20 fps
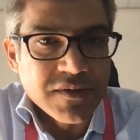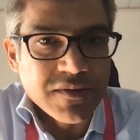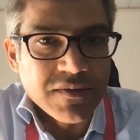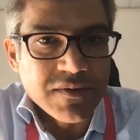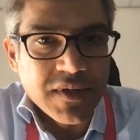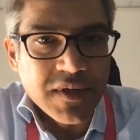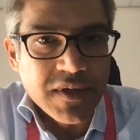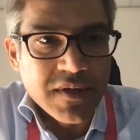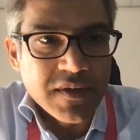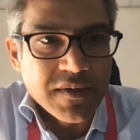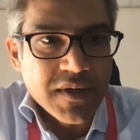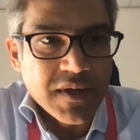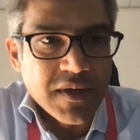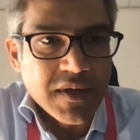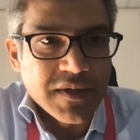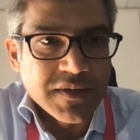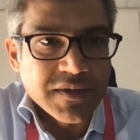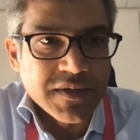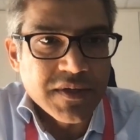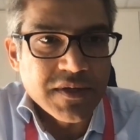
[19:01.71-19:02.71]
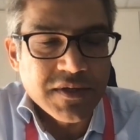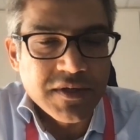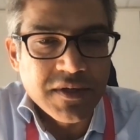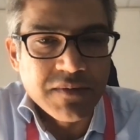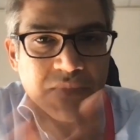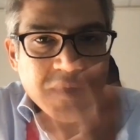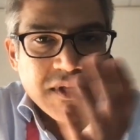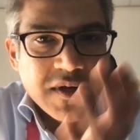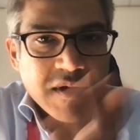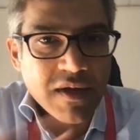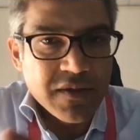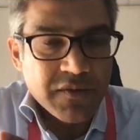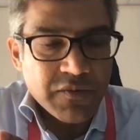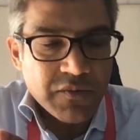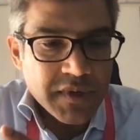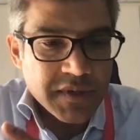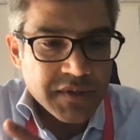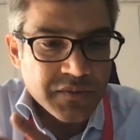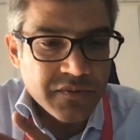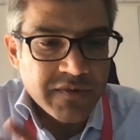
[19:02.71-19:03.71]
into the Earth system that
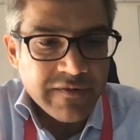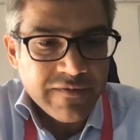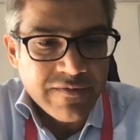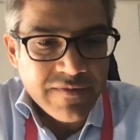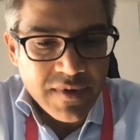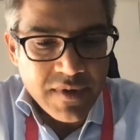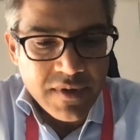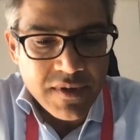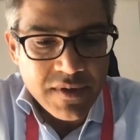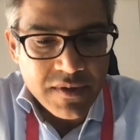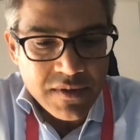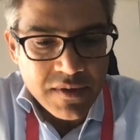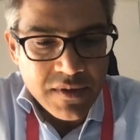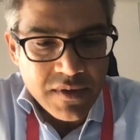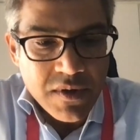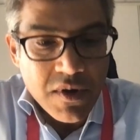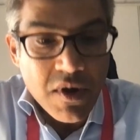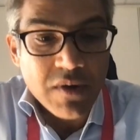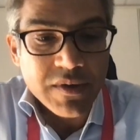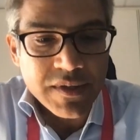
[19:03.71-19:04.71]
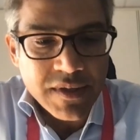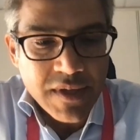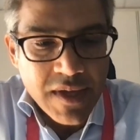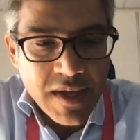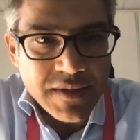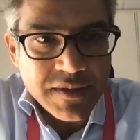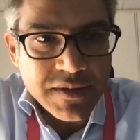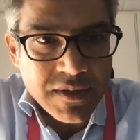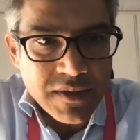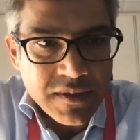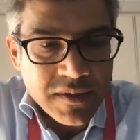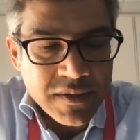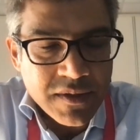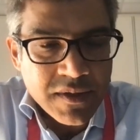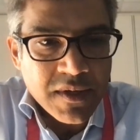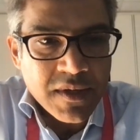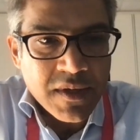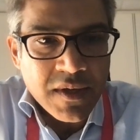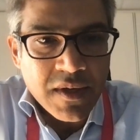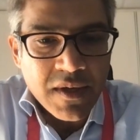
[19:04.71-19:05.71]
otherwise would have not entered
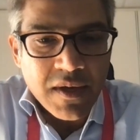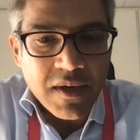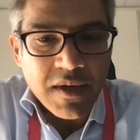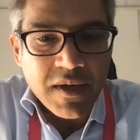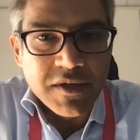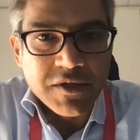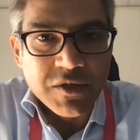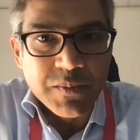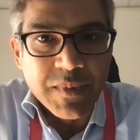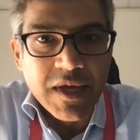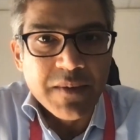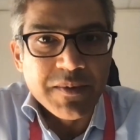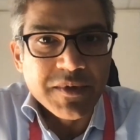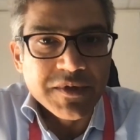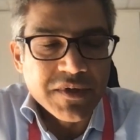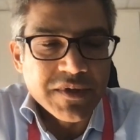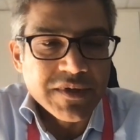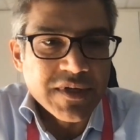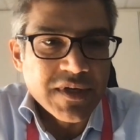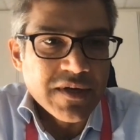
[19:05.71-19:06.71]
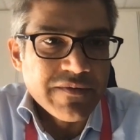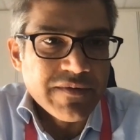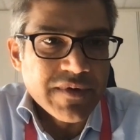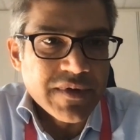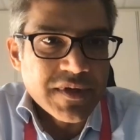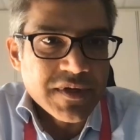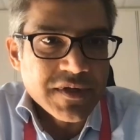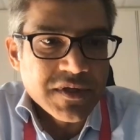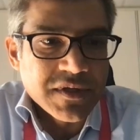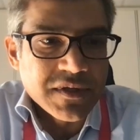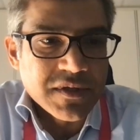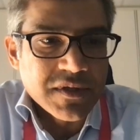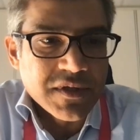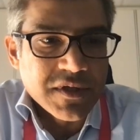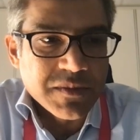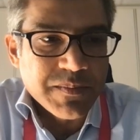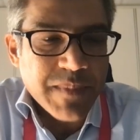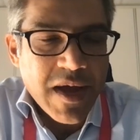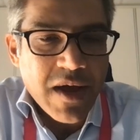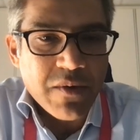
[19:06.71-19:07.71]
to be able to deliver this
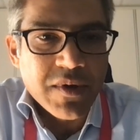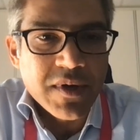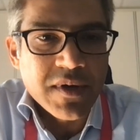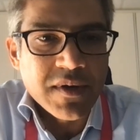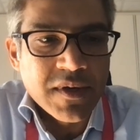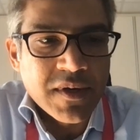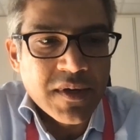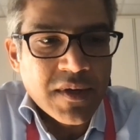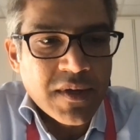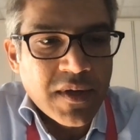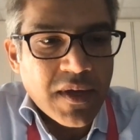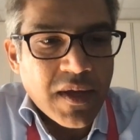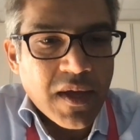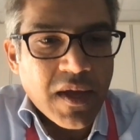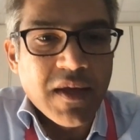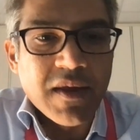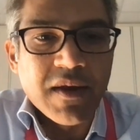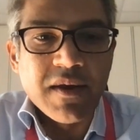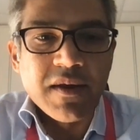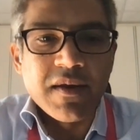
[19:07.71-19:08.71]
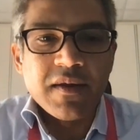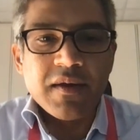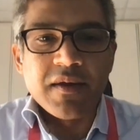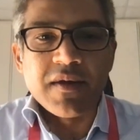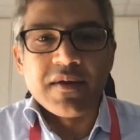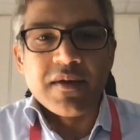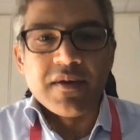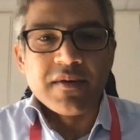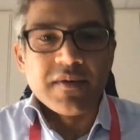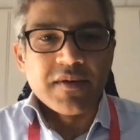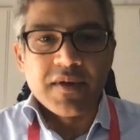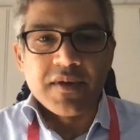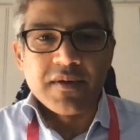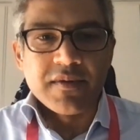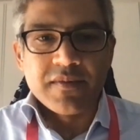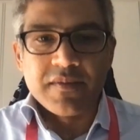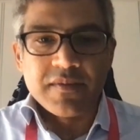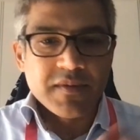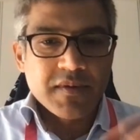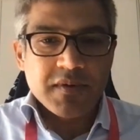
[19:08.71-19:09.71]
power. And
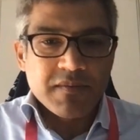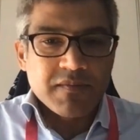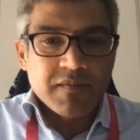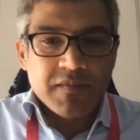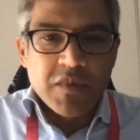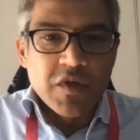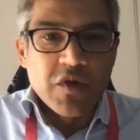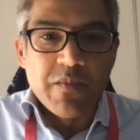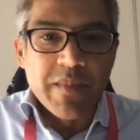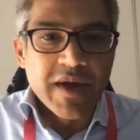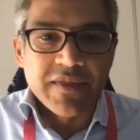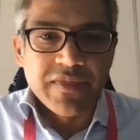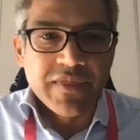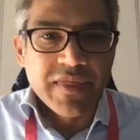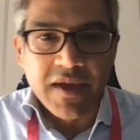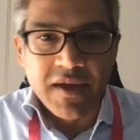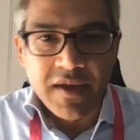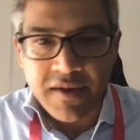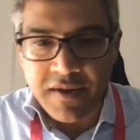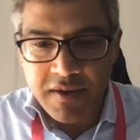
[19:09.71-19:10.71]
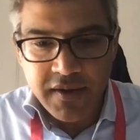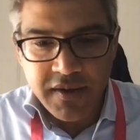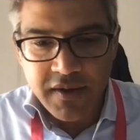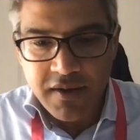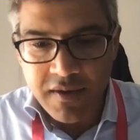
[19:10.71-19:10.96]
you might think,